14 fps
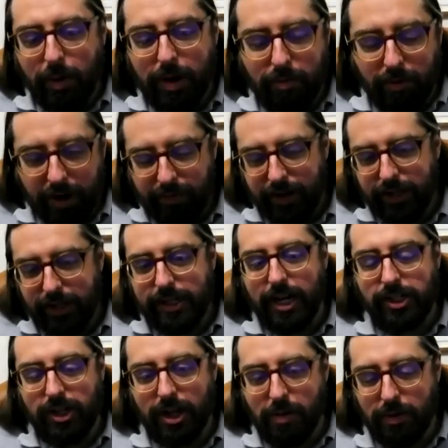we briefly
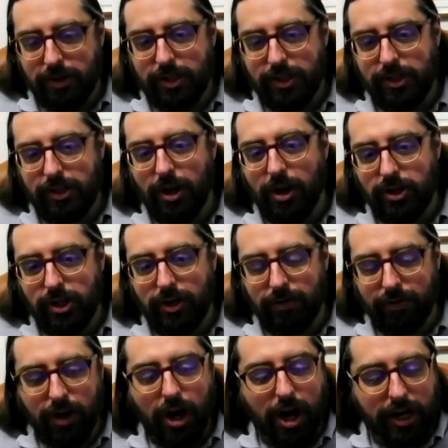touched on was this notion
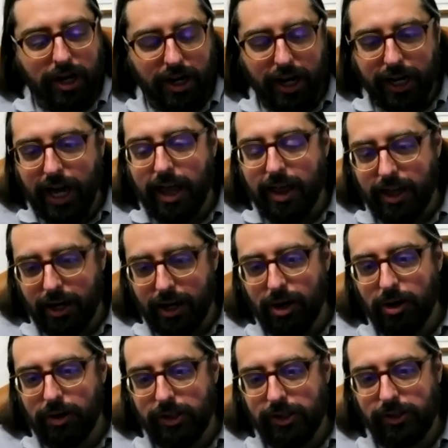of God, and I gather that
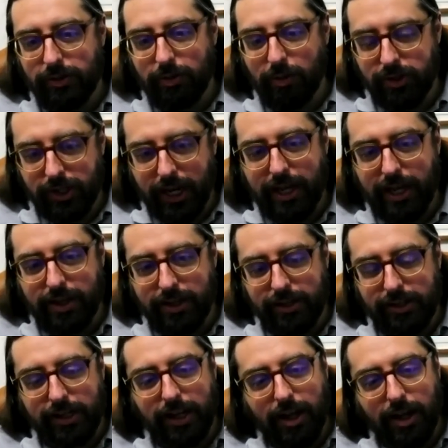Lewis was an
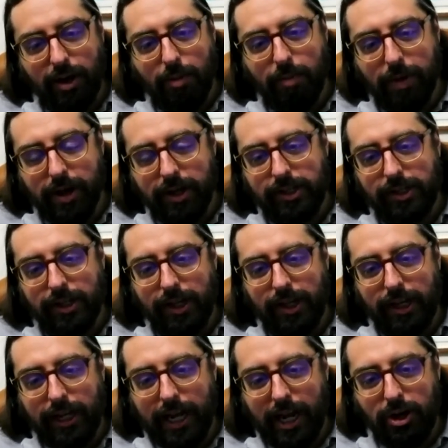atheist. But
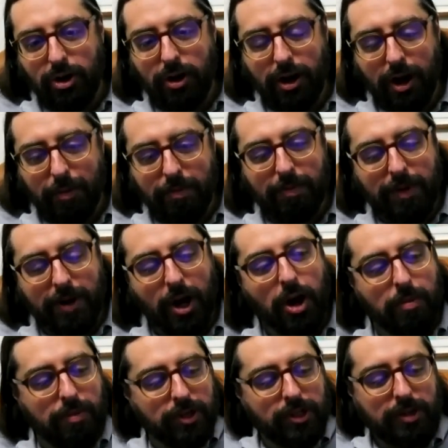can you be
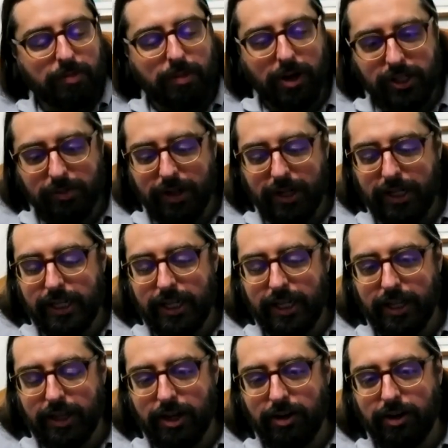open to the possibility
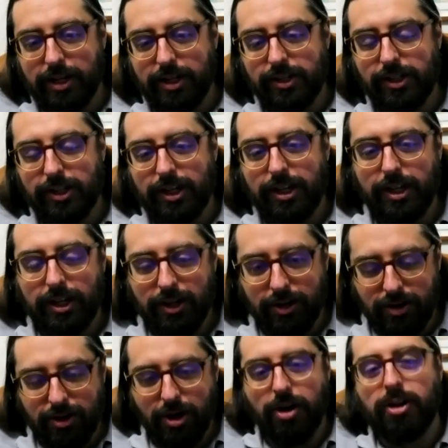that there is
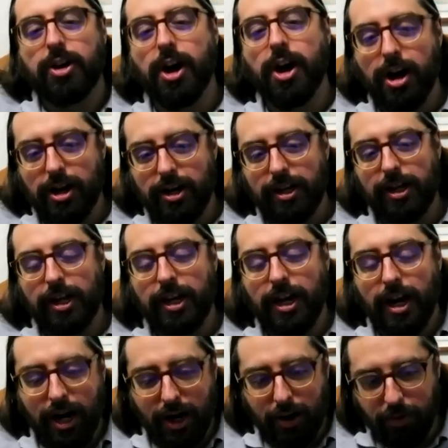no God in
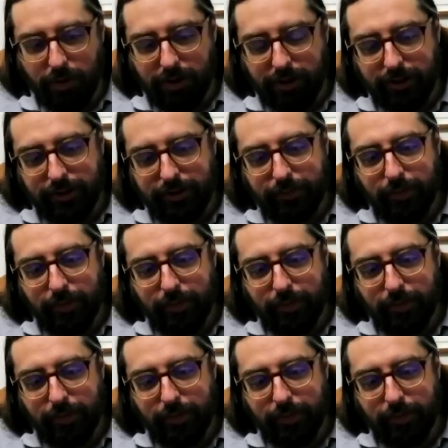our world,